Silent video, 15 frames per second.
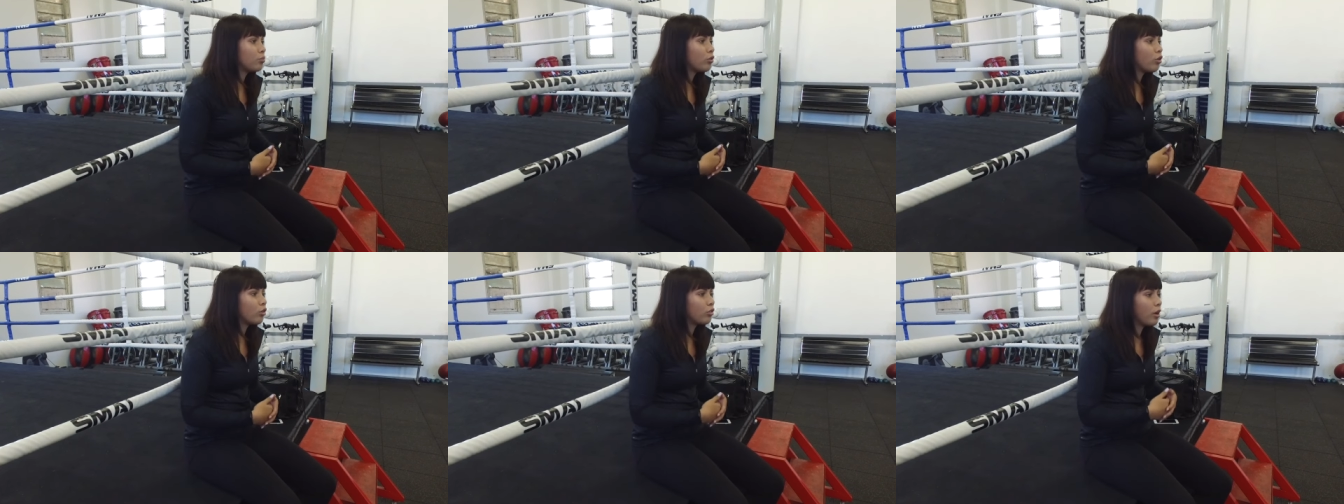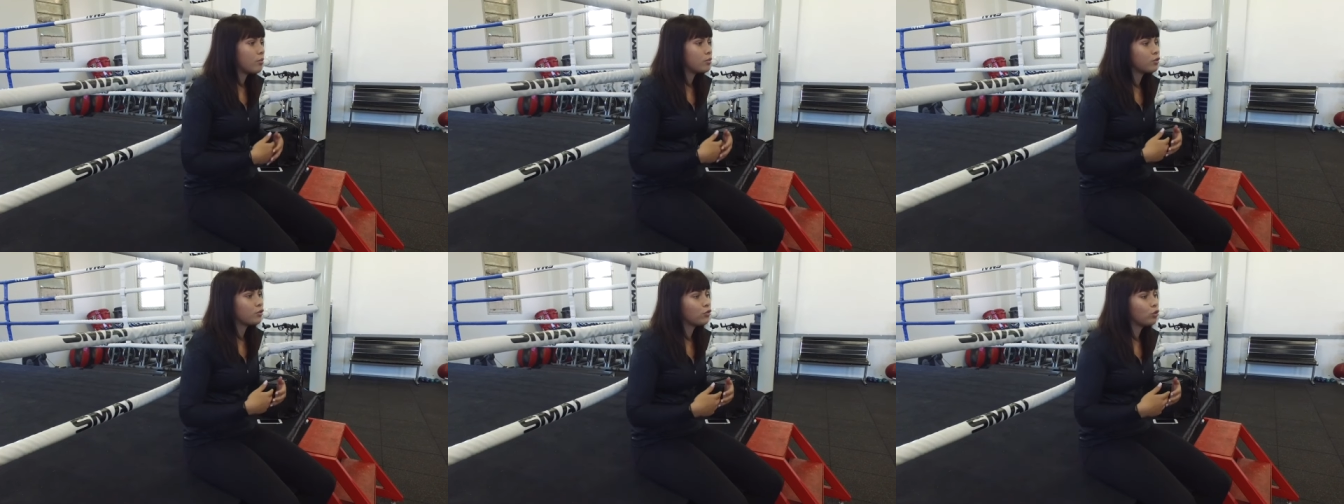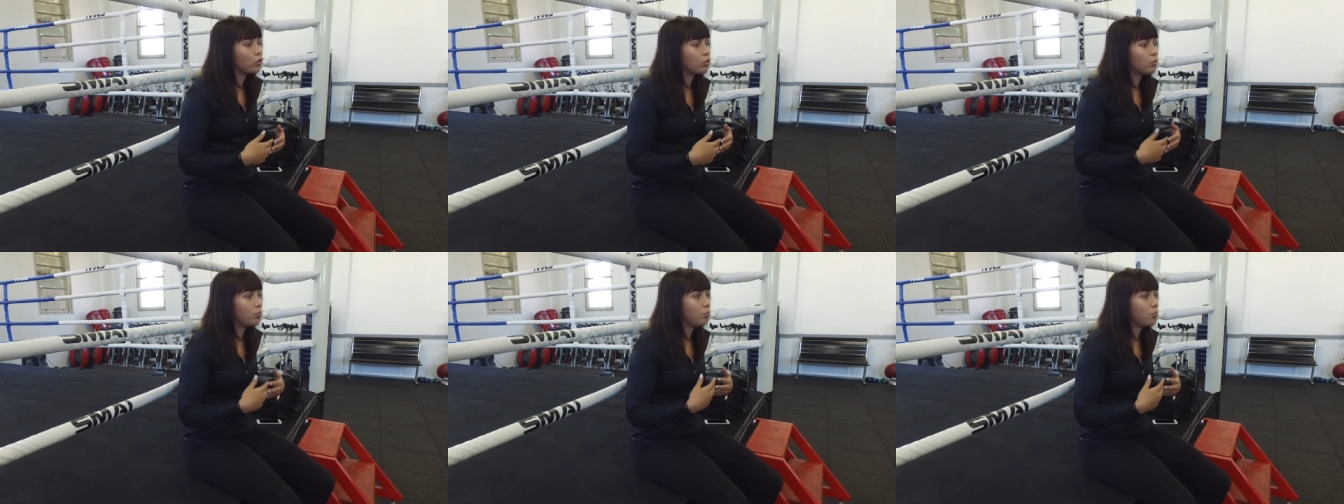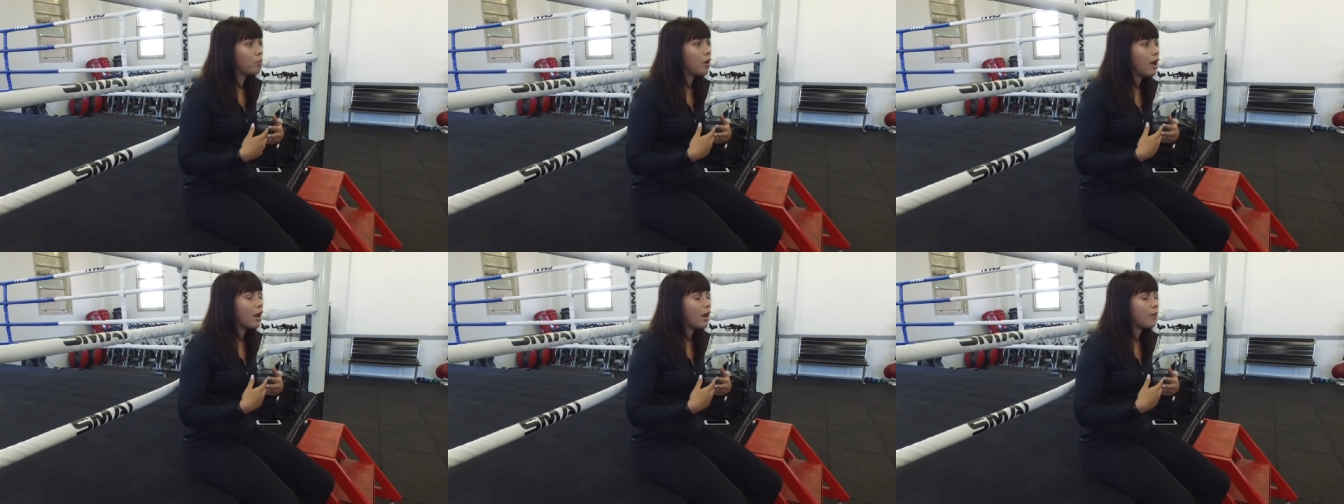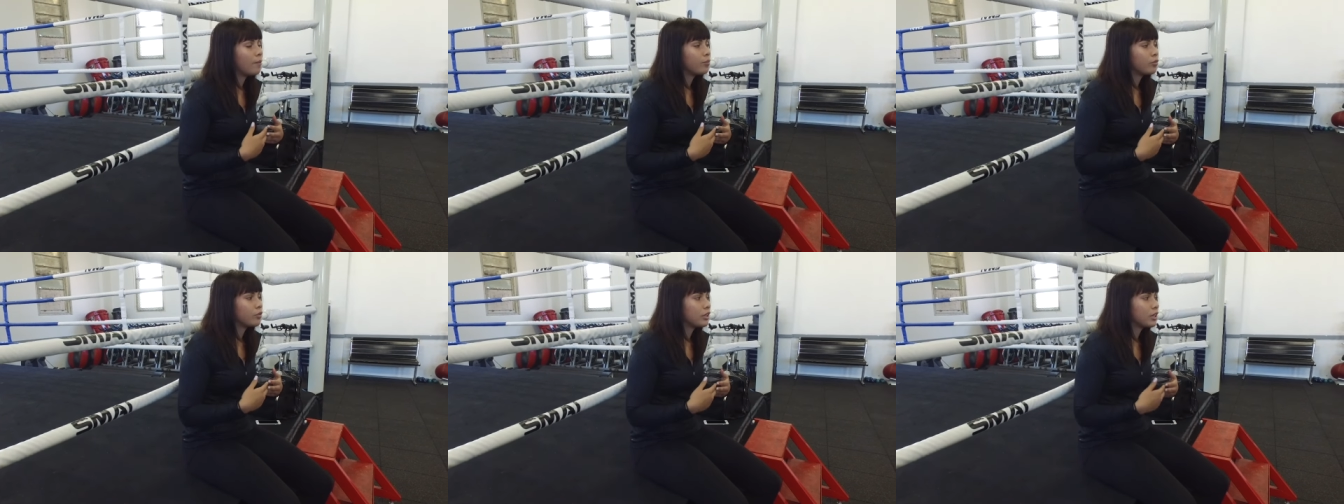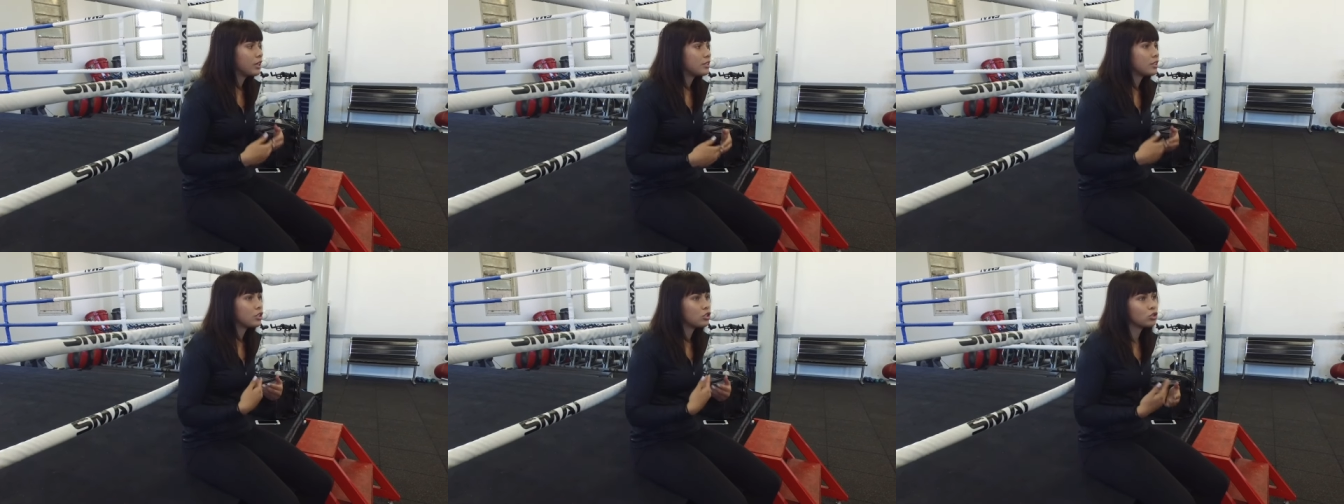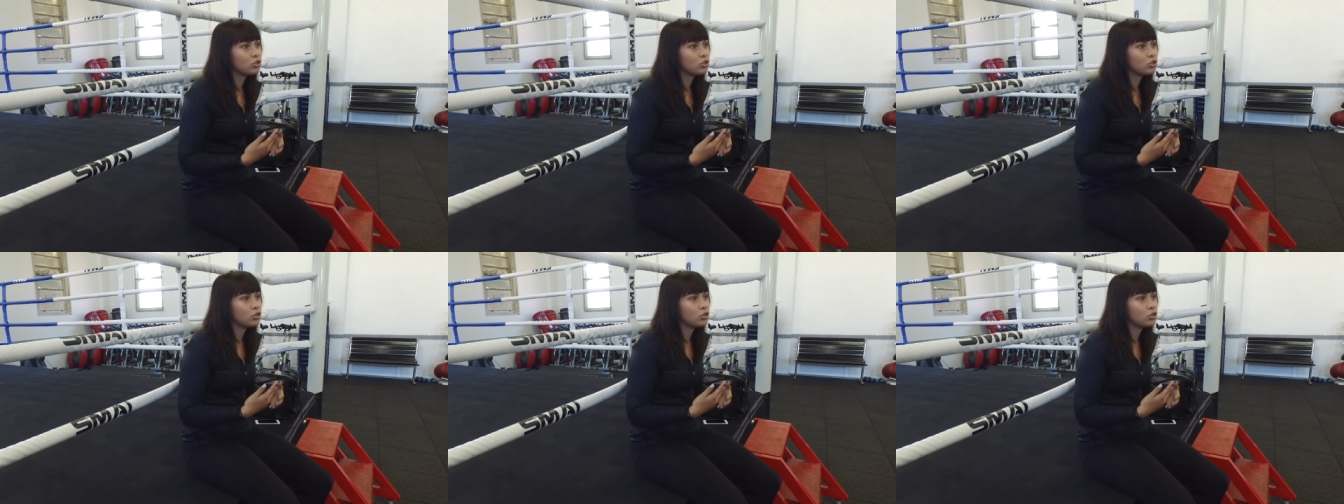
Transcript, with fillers: of programs for um, kids at